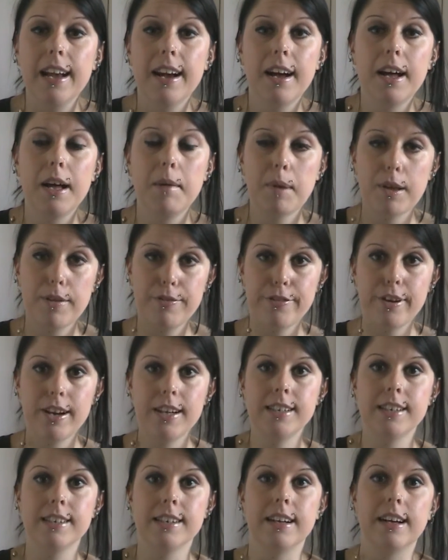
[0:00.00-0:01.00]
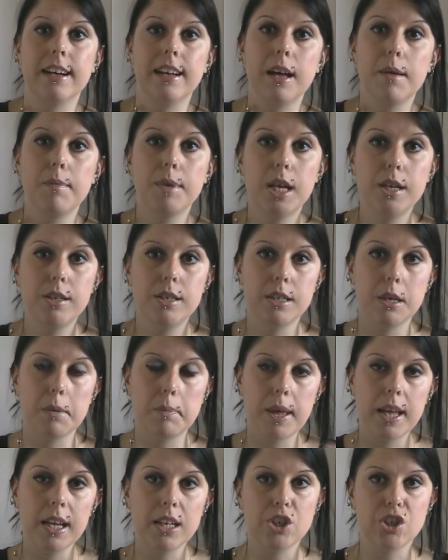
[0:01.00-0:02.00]
my friend and I uploaded a
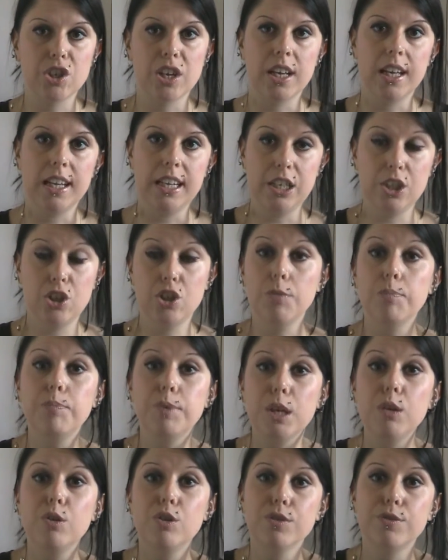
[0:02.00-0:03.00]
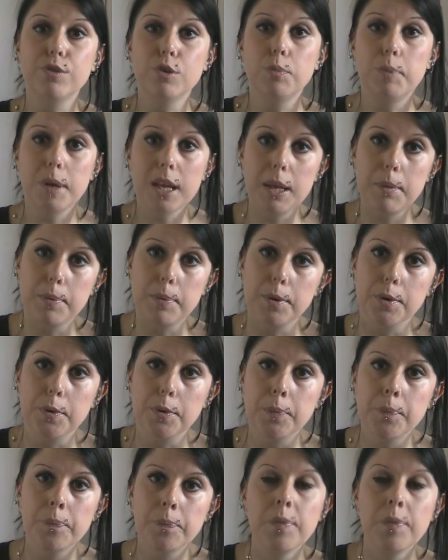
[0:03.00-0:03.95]
picture each to Beautiful People.